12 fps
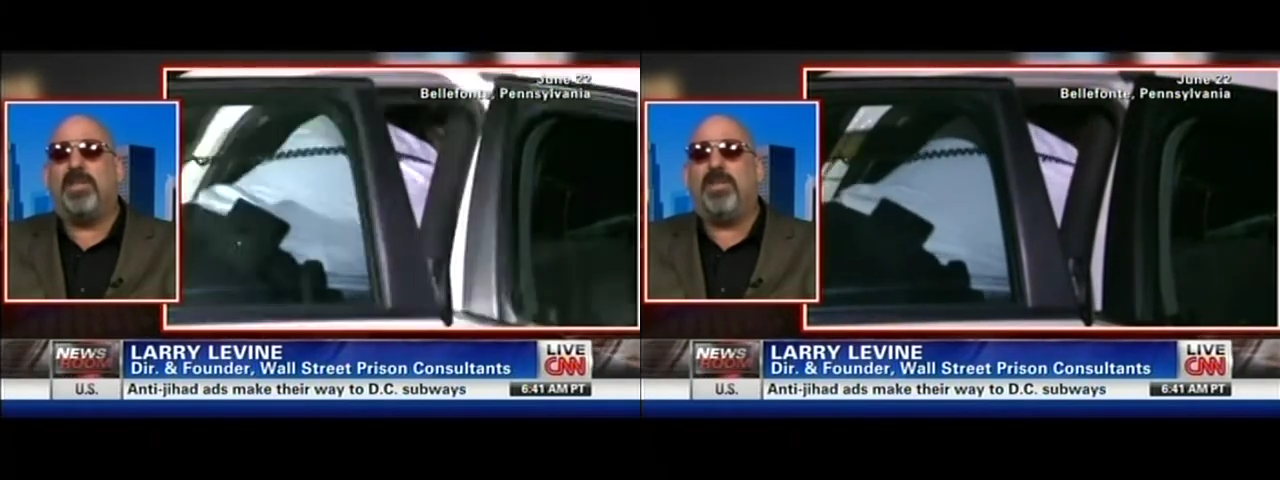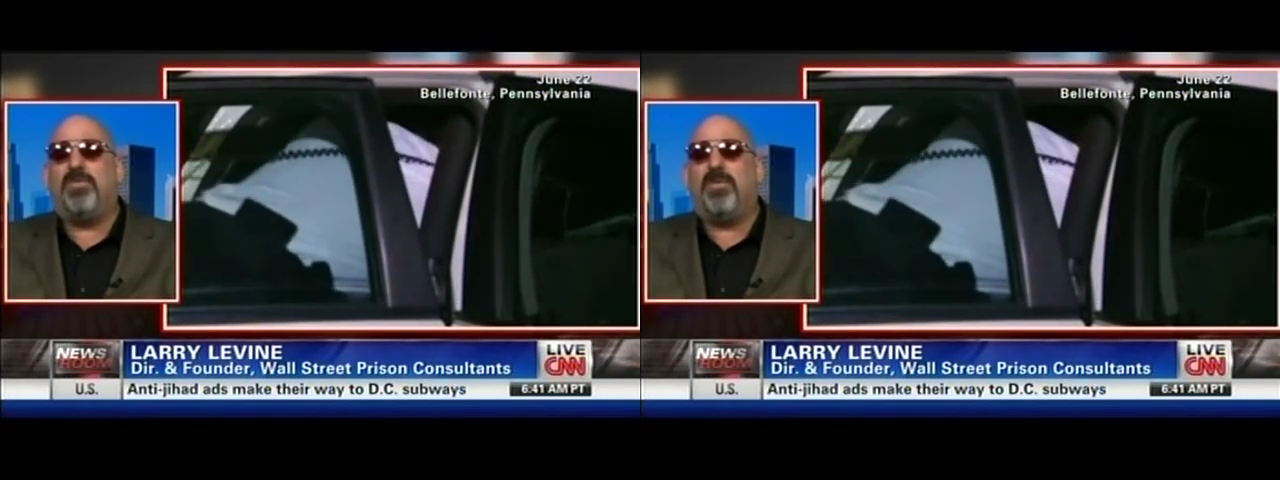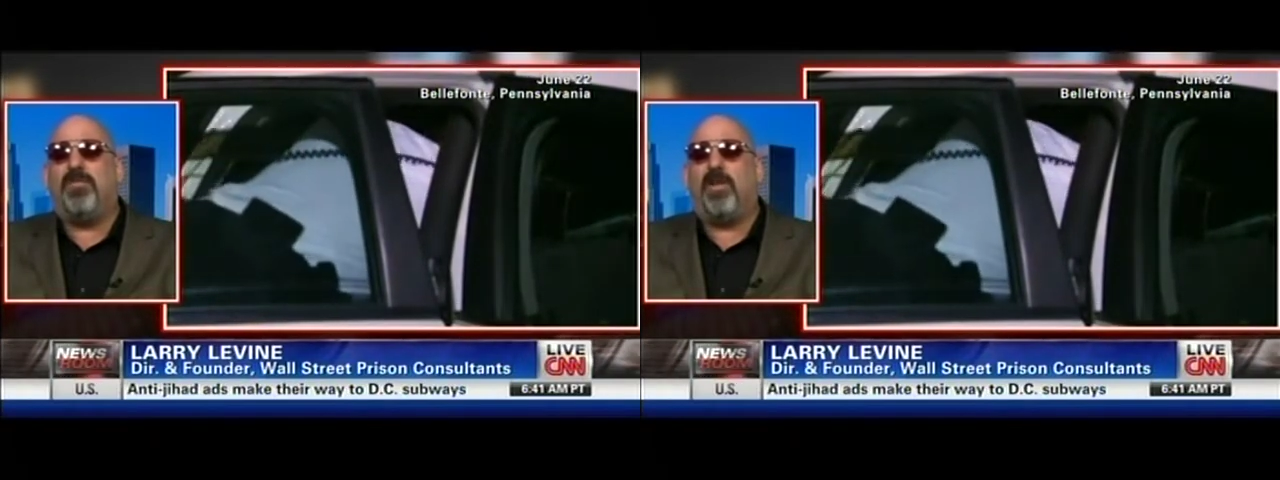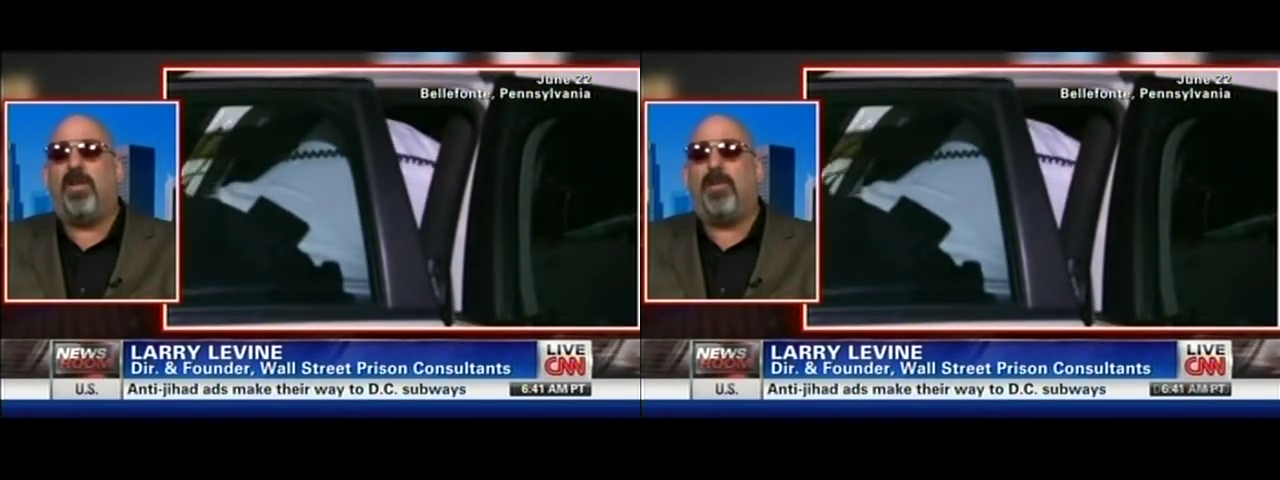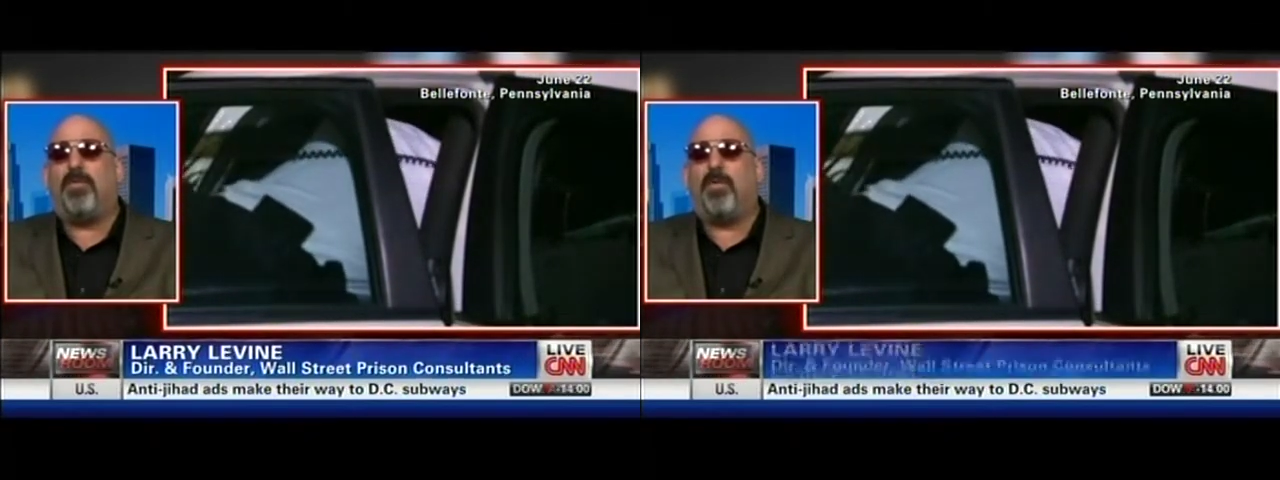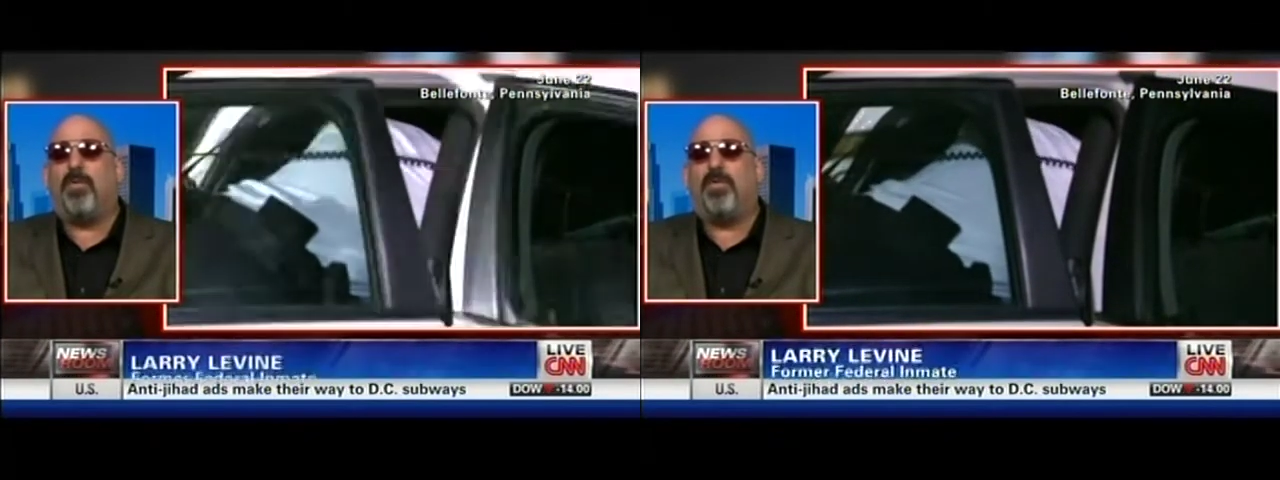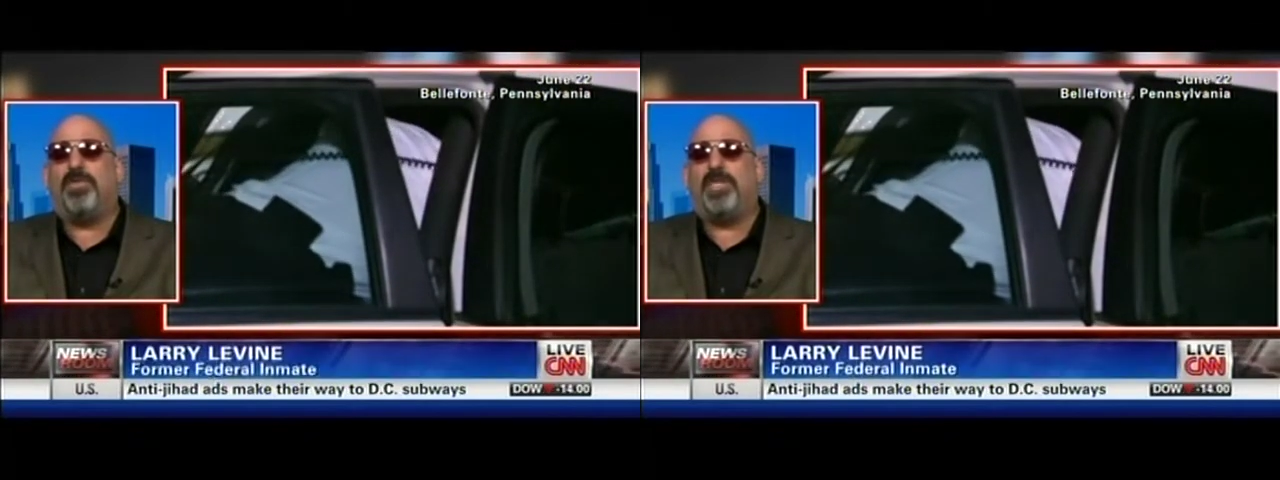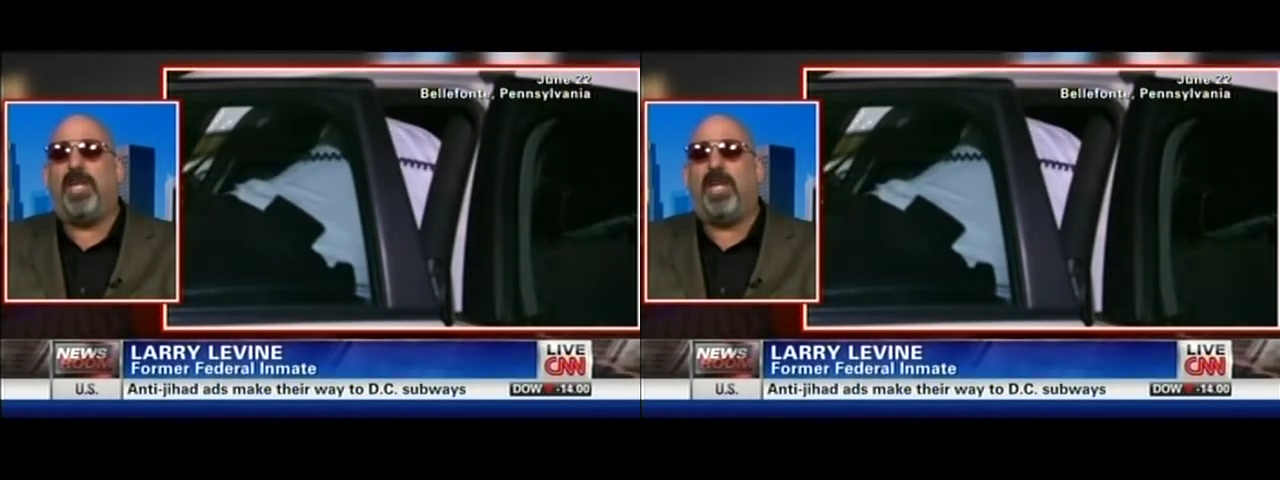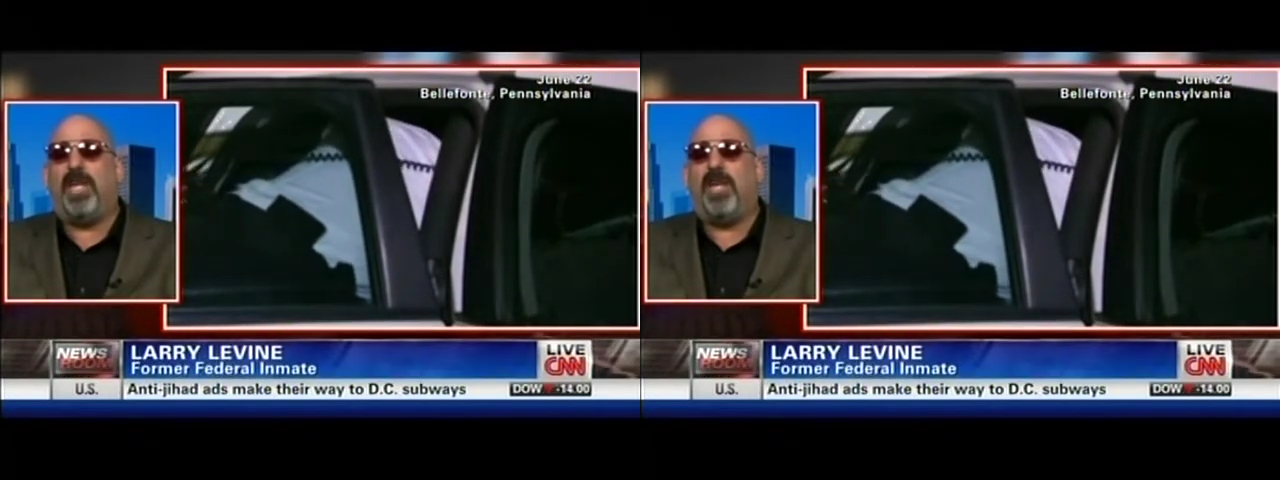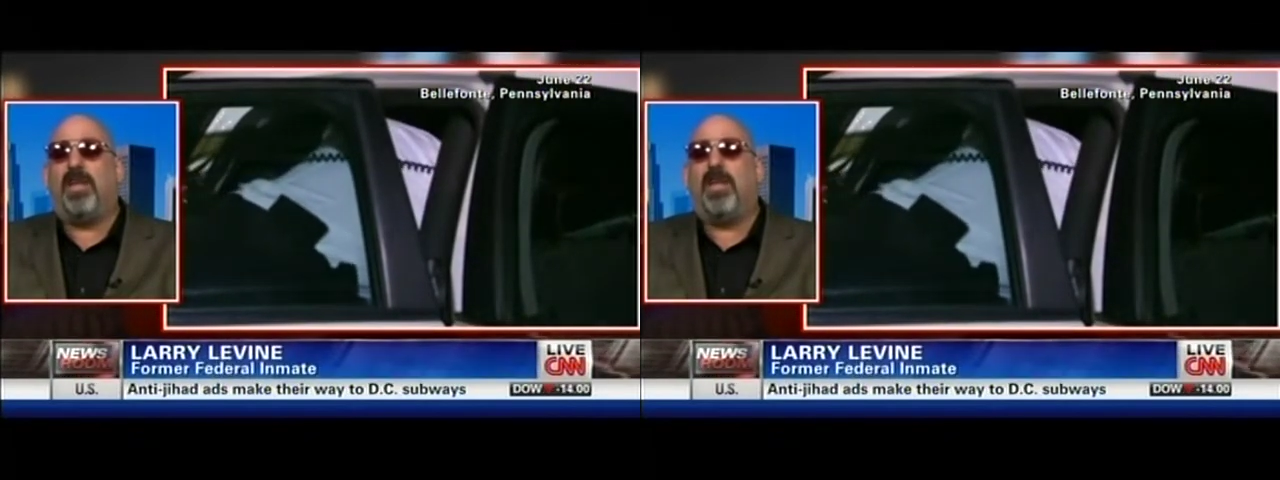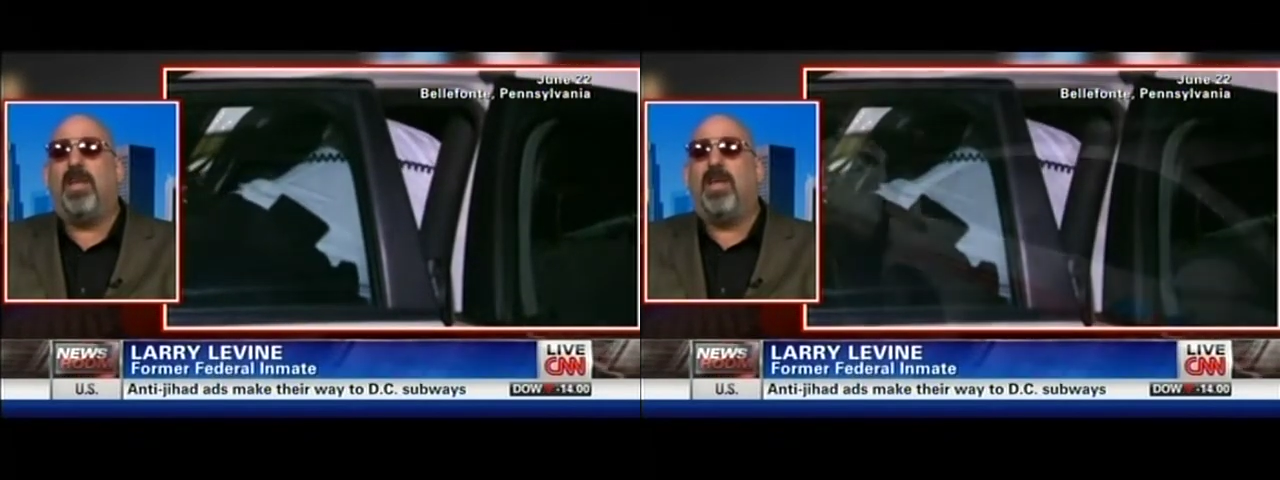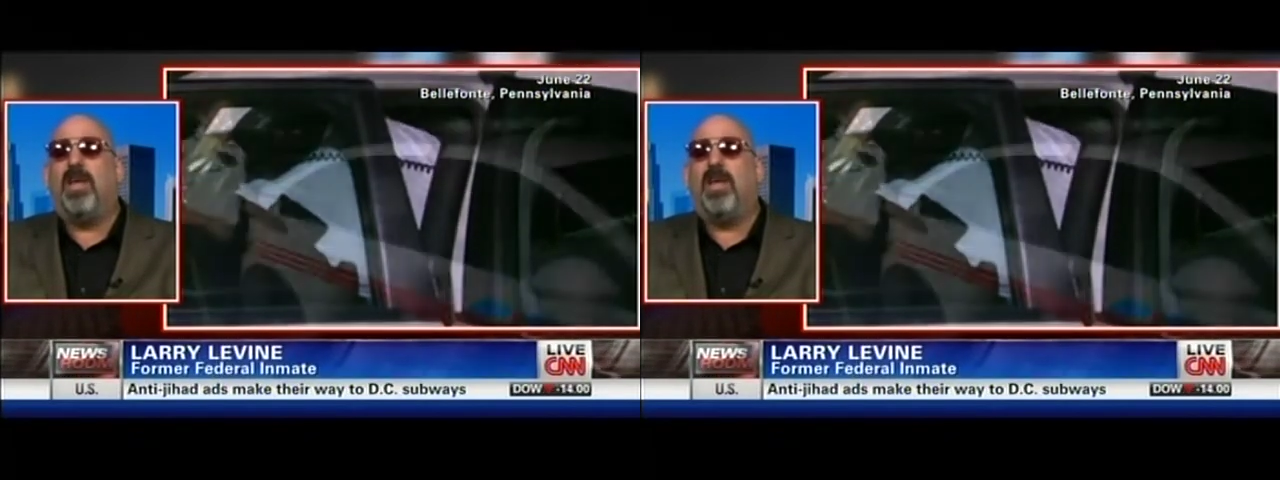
then you develop a routine